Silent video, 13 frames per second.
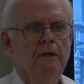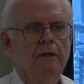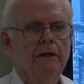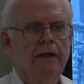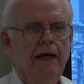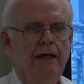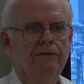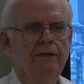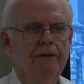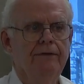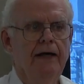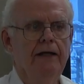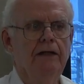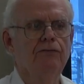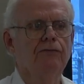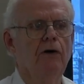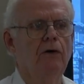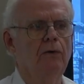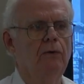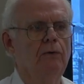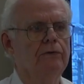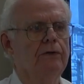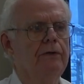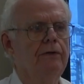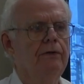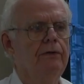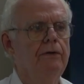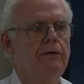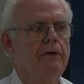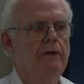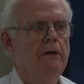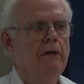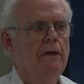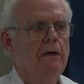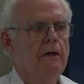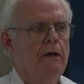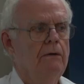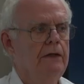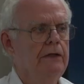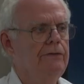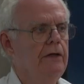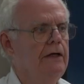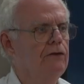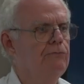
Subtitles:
Okay, that is old. I want to tell you,